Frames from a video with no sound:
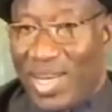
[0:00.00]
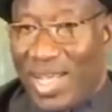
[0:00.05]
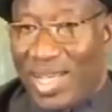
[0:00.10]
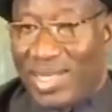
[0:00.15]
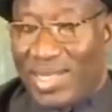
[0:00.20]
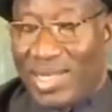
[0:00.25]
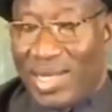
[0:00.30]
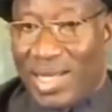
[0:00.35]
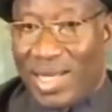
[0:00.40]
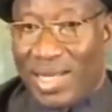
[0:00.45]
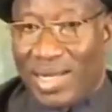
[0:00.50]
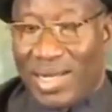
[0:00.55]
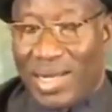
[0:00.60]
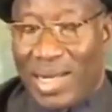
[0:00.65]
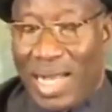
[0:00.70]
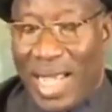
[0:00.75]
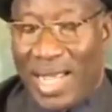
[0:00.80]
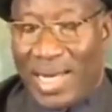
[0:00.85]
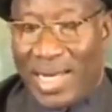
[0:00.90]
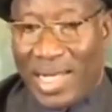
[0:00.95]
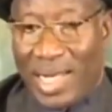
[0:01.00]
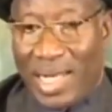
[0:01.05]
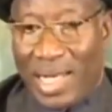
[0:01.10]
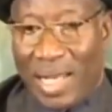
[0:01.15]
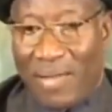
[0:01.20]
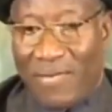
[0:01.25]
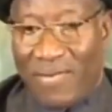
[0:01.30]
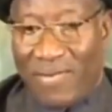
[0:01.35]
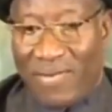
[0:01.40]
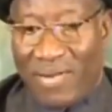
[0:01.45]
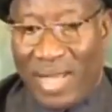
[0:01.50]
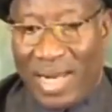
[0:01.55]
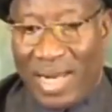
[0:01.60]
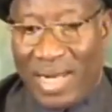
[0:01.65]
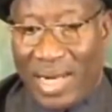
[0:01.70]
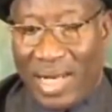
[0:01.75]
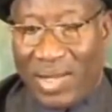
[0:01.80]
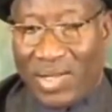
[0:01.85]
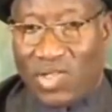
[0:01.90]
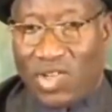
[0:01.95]
that INEC have
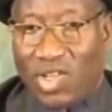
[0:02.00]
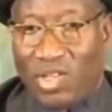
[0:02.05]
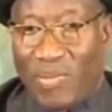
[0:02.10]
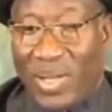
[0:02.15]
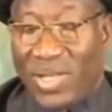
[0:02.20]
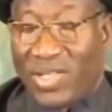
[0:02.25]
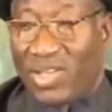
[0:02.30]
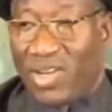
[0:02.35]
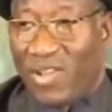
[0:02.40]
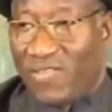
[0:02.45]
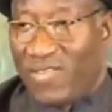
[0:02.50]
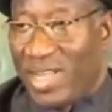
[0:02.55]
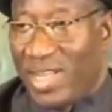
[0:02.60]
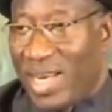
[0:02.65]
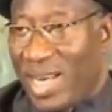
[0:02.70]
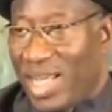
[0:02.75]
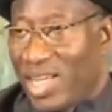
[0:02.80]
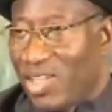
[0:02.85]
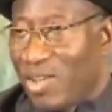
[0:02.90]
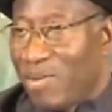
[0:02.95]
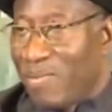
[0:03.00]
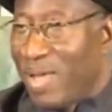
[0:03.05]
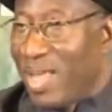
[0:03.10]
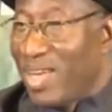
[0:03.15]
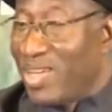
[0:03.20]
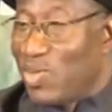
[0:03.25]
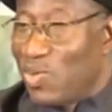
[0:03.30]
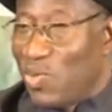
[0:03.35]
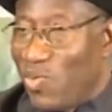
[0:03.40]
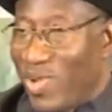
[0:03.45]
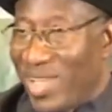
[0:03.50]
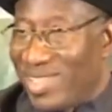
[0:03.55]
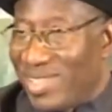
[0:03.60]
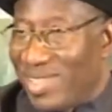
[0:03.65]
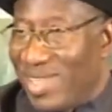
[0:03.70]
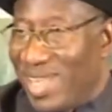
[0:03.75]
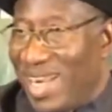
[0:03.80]
announced suspension of the election by 2 weeks,